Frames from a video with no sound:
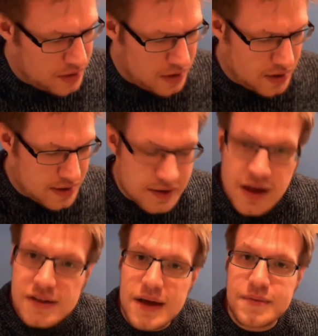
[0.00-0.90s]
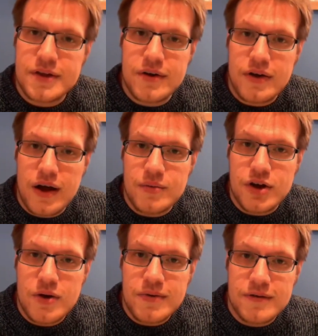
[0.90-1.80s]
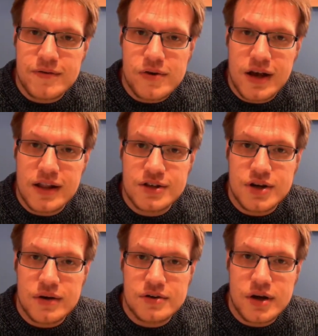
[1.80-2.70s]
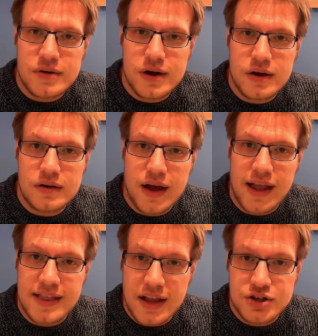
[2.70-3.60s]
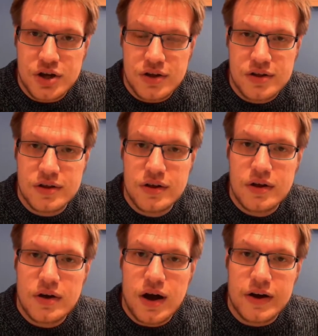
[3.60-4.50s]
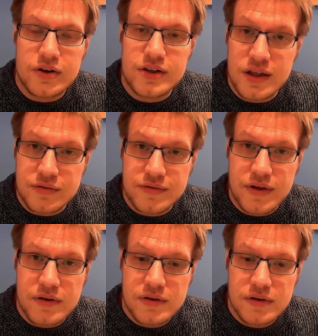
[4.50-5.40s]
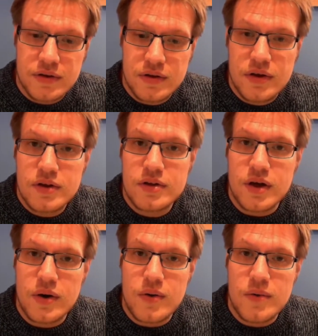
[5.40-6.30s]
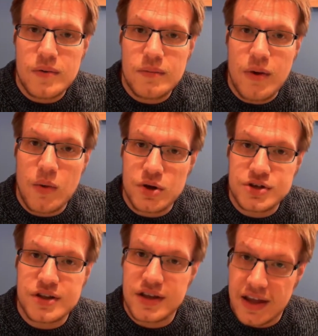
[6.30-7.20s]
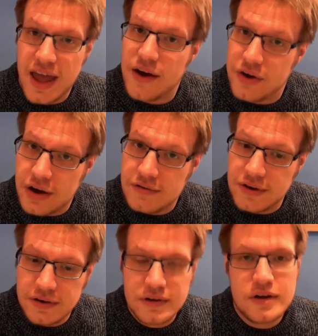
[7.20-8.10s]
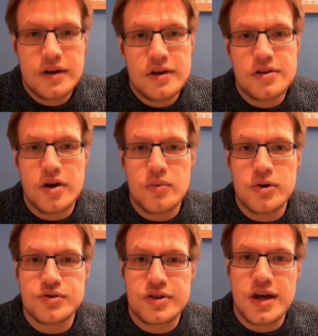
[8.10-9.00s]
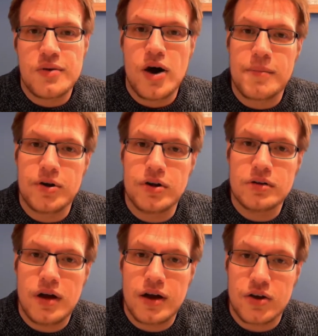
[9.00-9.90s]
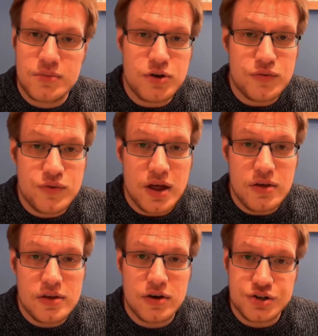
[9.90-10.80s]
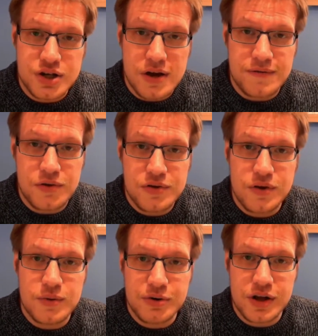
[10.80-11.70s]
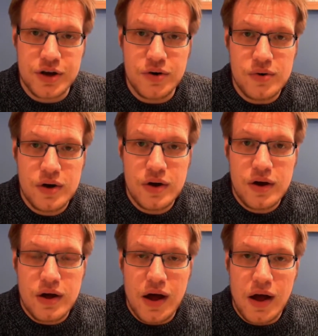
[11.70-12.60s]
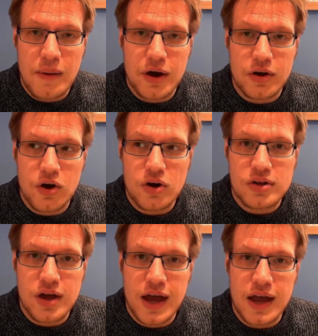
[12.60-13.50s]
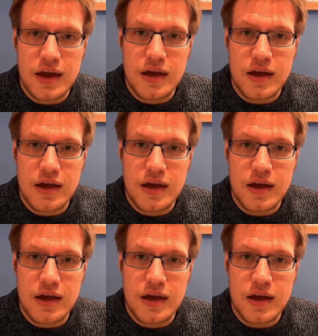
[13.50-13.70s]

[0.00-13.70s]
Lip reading: in the last episode I was hoping for Killing Joke Joker and Deadshot. I got neither of those, so my wishes are going to carry over. So we shall see what I pull. I got some good results. I got Geoforce, who was pretty cool. I got a